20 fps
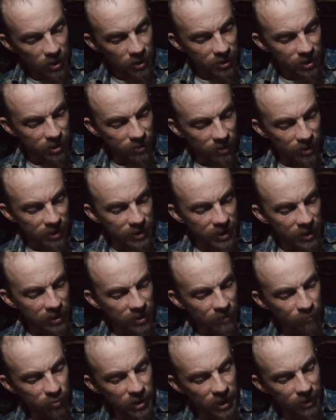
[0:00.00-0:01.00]
so I set
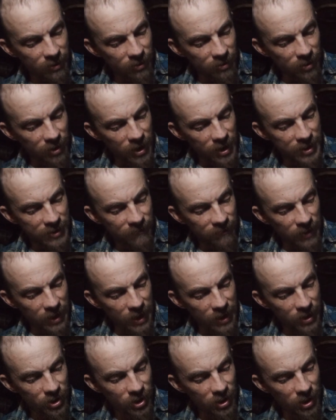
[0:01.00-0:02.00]
the blinker lights
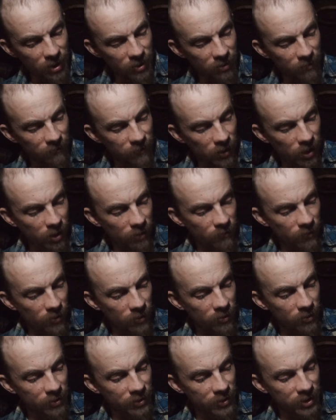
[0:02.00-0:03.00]
flashing on the
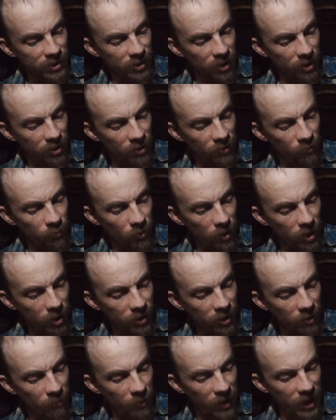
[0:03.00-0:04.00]
Volvo and started
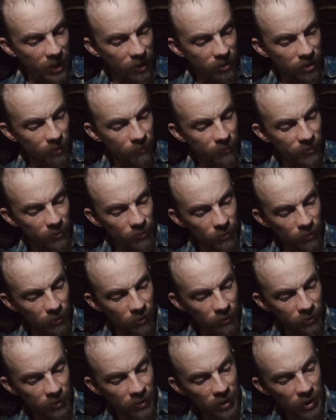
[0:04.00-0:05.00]
walking back up the
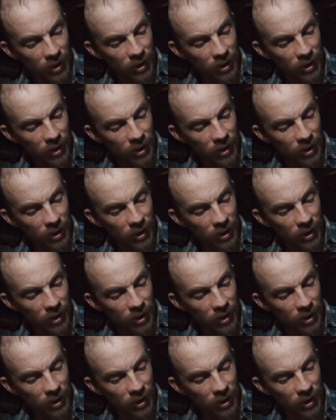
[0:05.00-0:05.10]
road